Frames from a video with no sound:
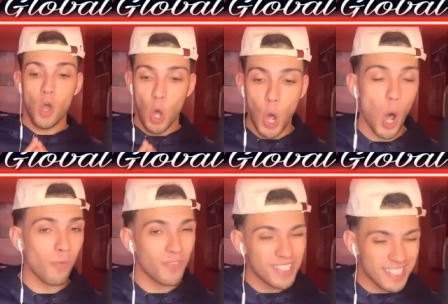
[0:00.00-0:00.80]

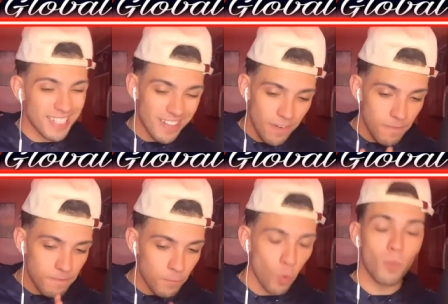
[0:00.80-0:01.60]
off-season
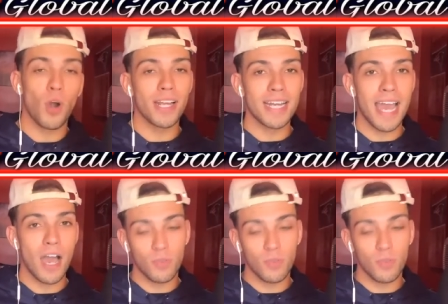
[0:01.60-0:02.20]
form right now.